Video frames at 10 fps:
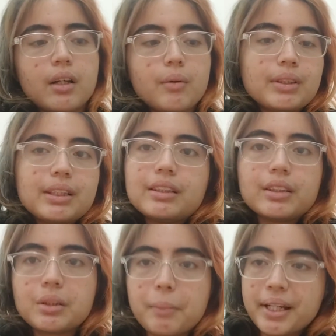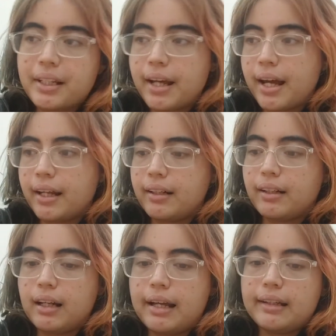it wasn't just my dad.
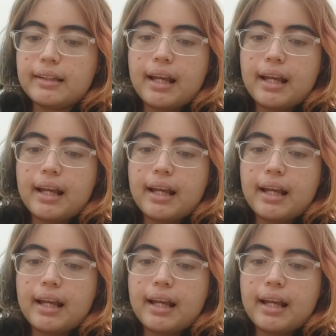Like,